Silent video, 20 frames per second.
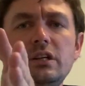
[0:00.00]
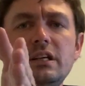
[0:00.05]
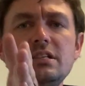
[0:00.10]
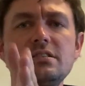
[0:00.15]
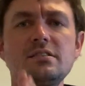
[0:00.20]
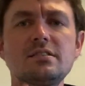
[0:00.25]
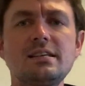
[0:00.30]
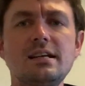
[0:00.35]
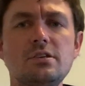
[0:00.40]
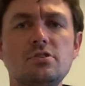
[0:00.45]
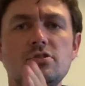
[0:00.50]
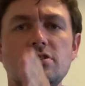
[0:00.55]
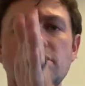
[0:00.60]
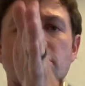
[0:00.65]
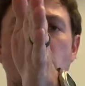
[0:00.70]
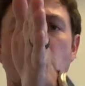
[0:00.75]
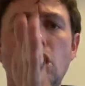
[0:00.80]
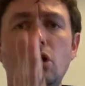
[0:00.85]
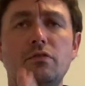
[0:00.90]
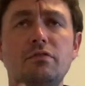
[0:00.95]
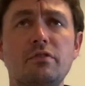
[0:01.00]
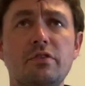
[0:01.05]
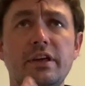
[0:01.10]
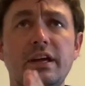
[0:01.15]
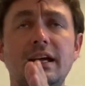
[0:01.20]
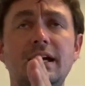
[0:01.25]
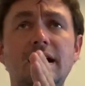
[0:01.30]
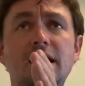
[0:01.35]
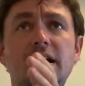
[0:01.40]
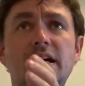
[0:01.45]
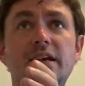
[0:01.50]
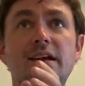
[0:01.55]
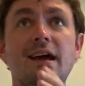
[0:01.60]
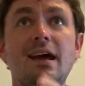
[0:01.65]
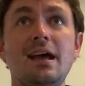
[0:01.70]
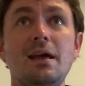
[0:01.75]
centered over the gun,